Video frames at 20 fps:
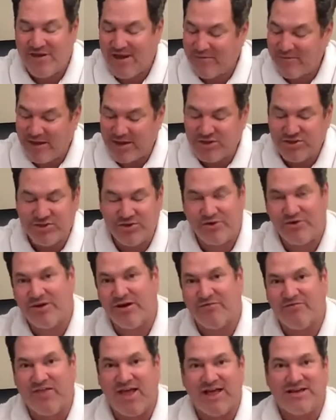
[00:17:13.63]
I'm not sure
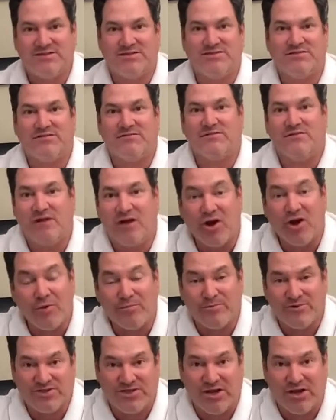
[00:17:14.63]
if that's
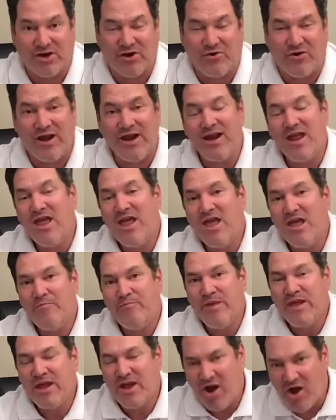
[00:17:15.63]
100% correct
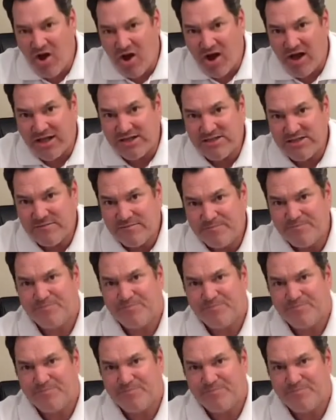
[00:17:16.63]
because